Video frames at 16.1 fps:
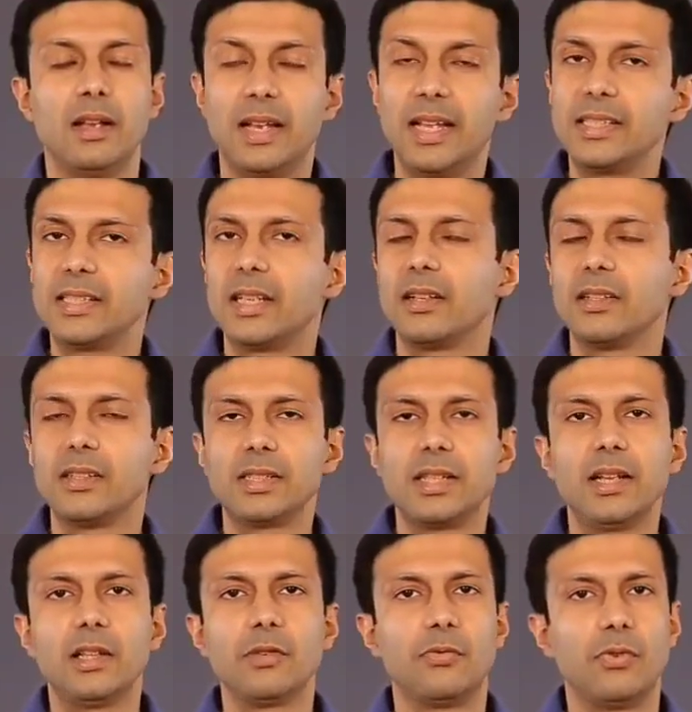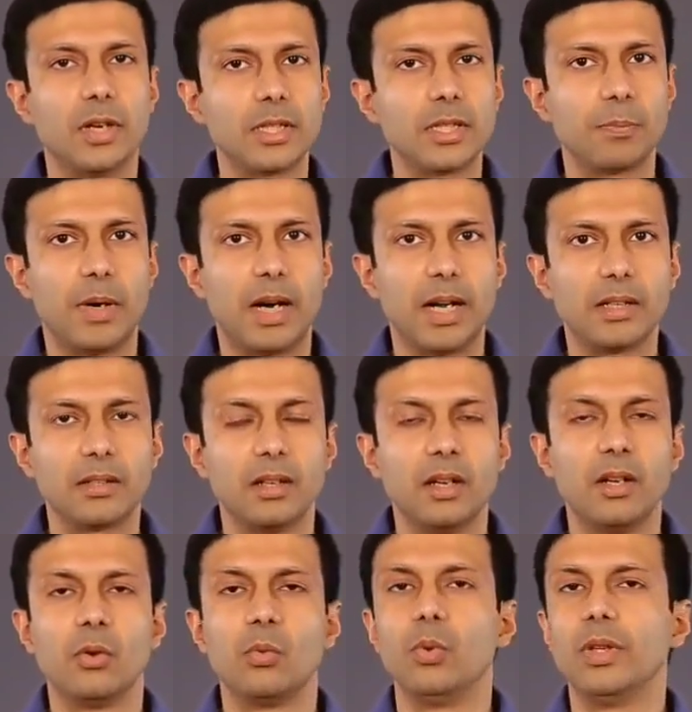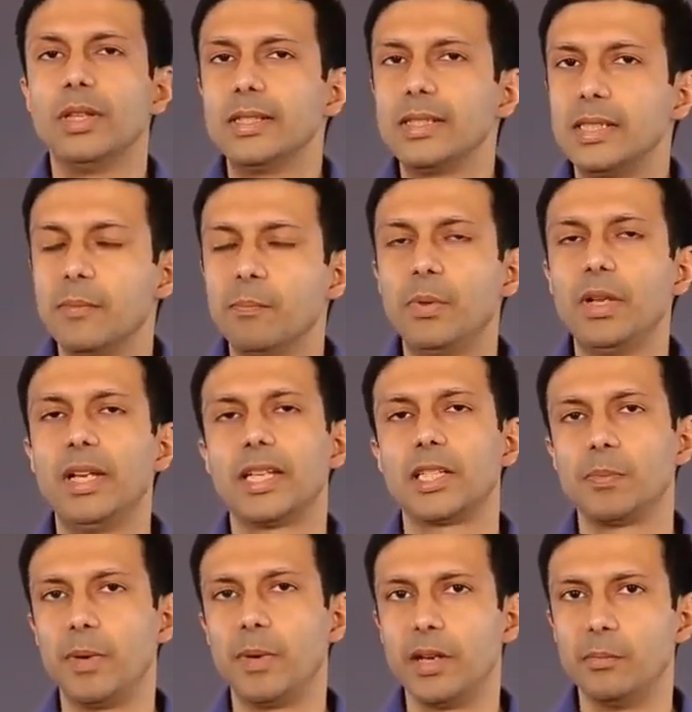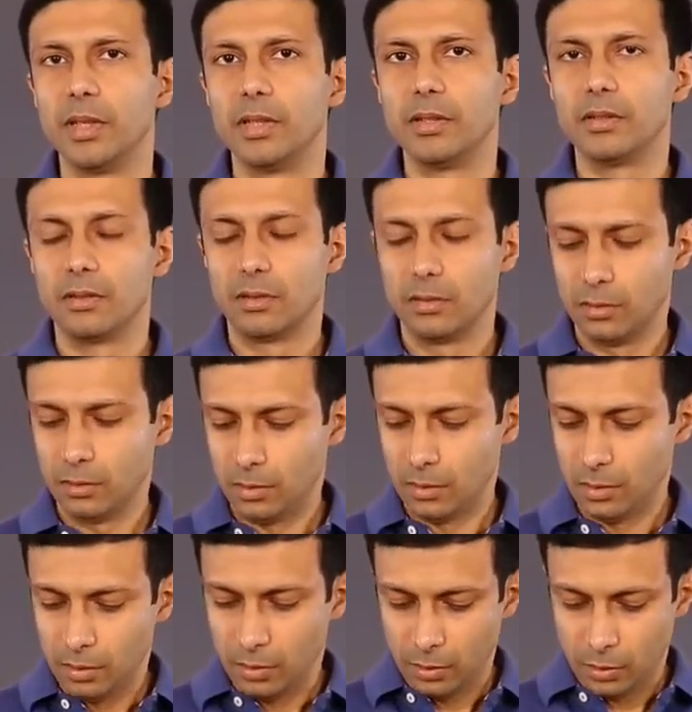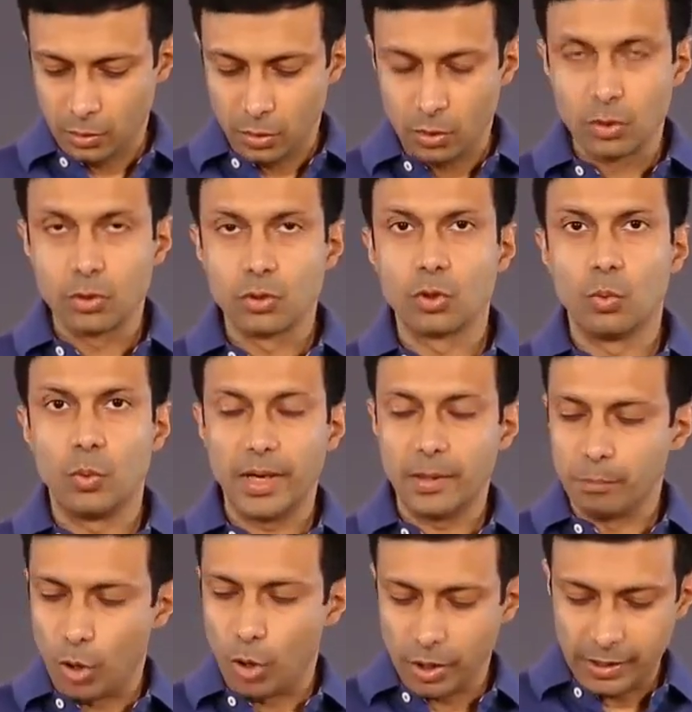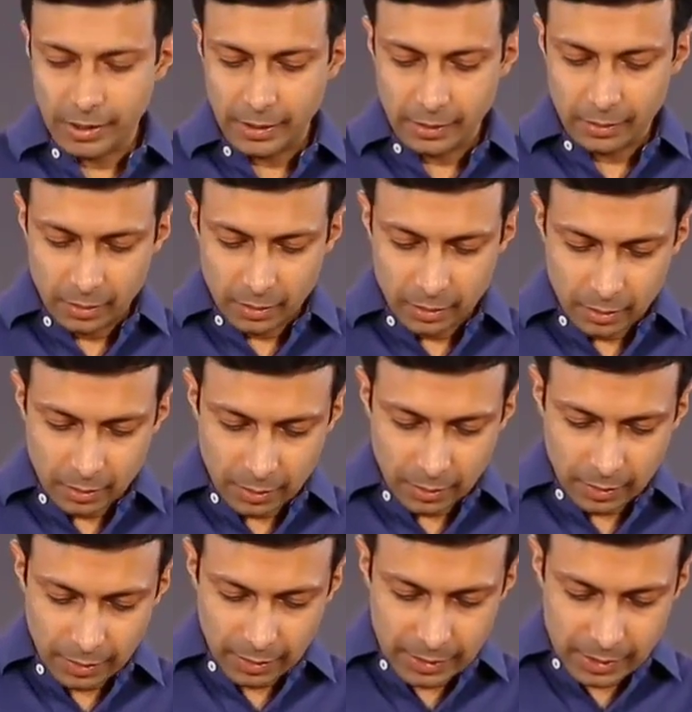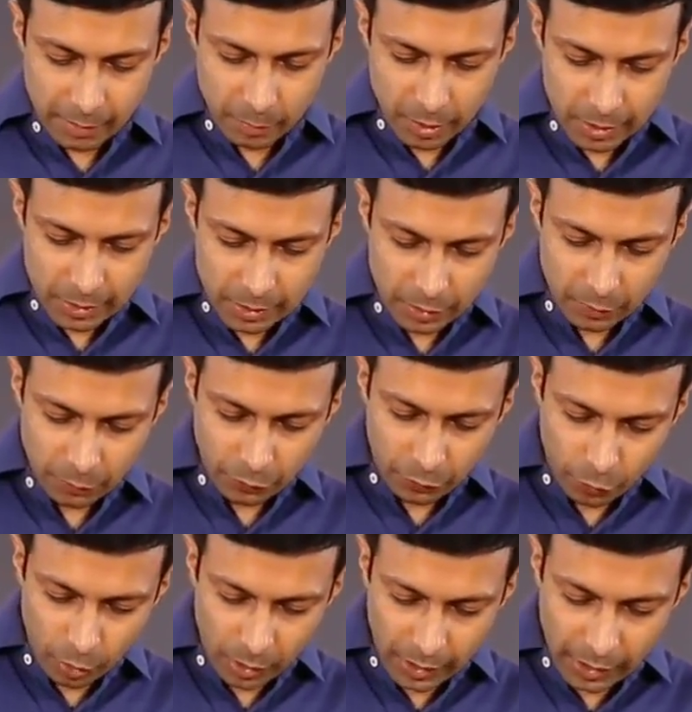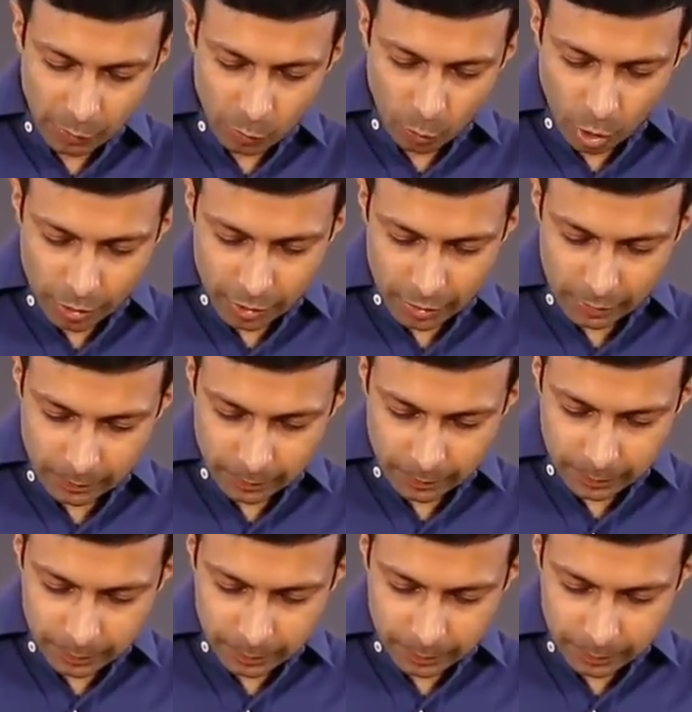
Let's understand the first part with a simple experiment. So when a body is immersed fully in water,